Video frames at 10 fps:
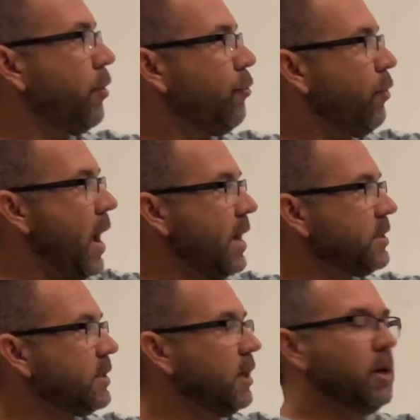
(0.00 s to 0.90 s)

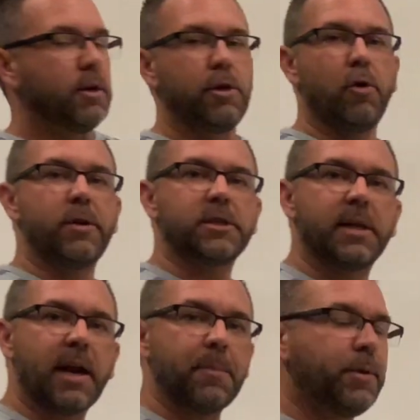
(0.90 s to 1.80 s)
rest, notice that
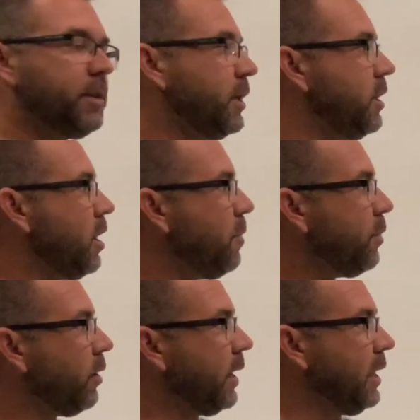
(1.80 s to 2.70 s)
I put the
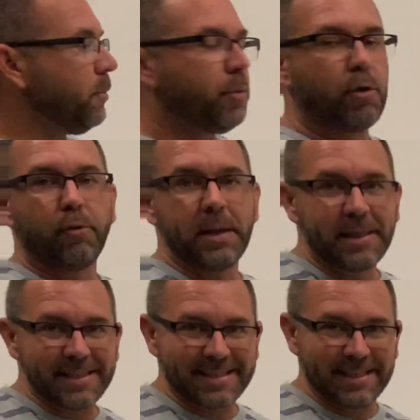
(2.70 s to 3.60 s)
number in
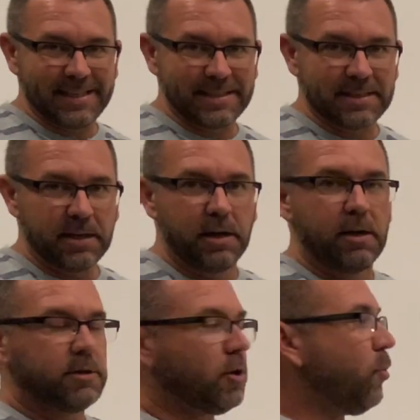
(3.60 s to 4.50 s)
parentheses.
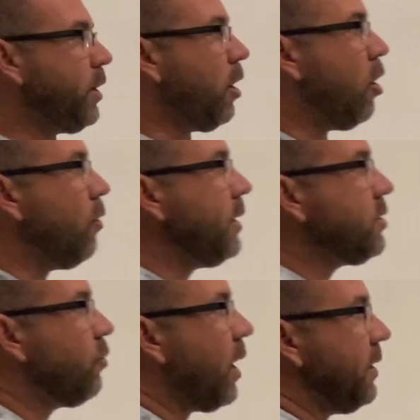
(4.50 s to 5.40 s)
So we always
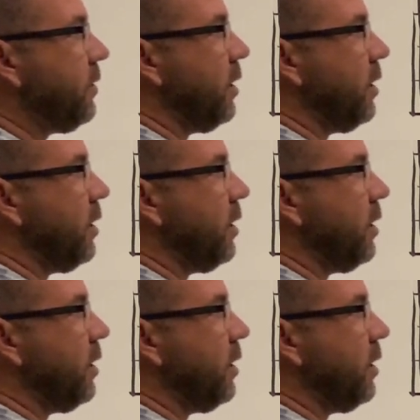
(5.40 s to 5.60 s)
write the